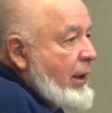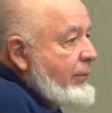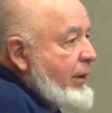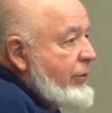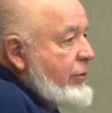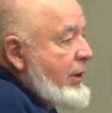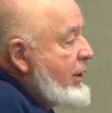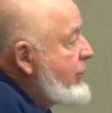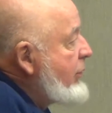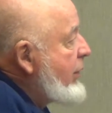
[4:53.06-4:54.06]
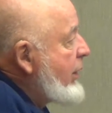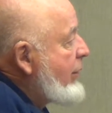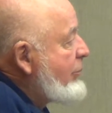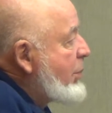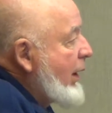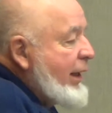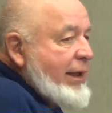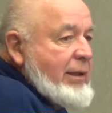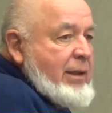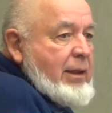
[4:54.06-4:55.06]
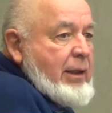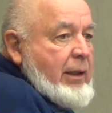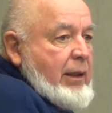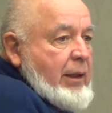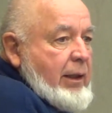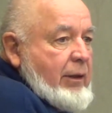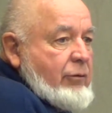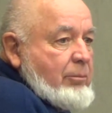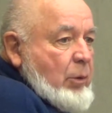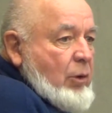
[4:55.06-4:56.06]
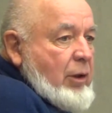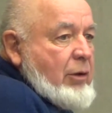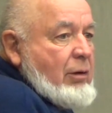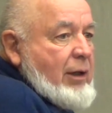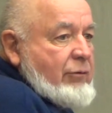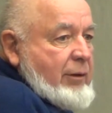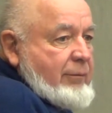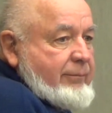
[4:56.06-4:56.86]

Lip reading: it's east of Blaine. It's a border crossing.